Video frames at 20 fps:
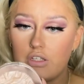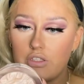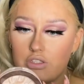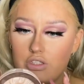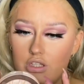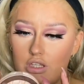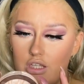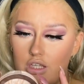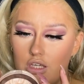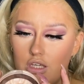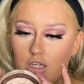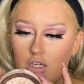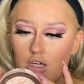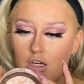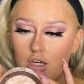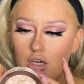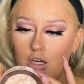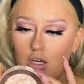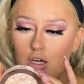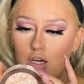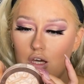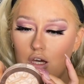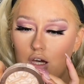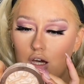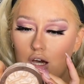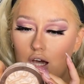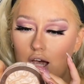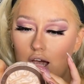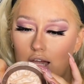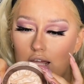the
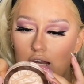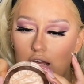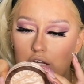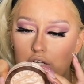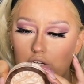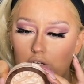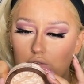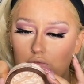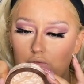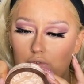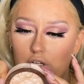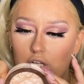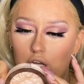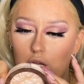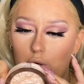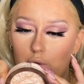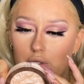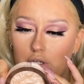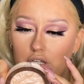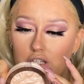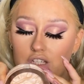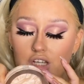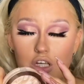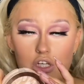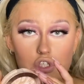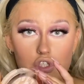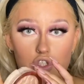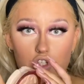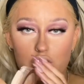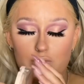highlighter Reloaded
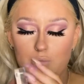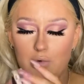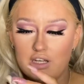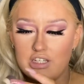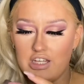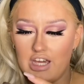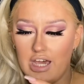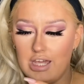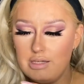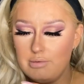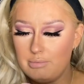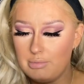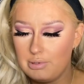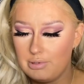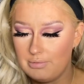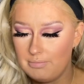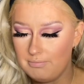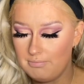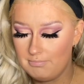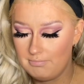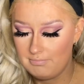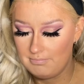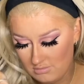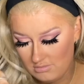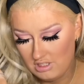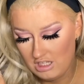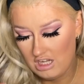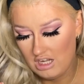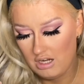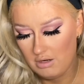in Just My Type.
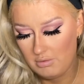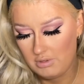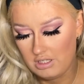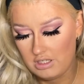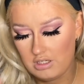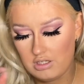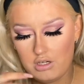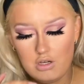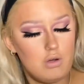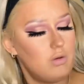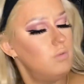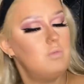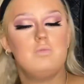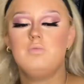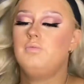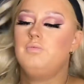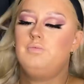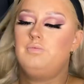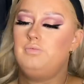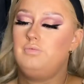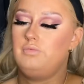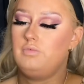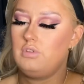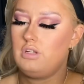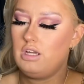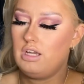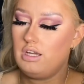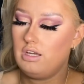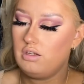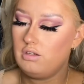There we go.
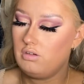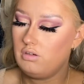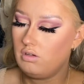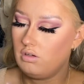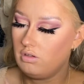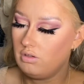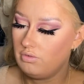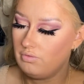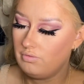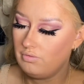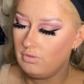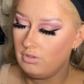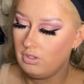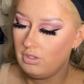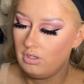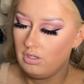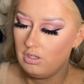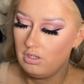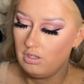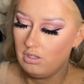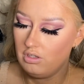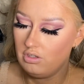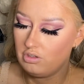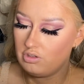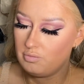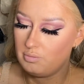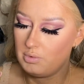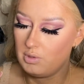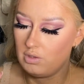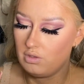Oh, looks
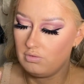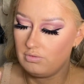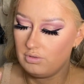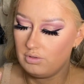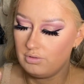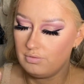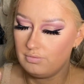beautiful.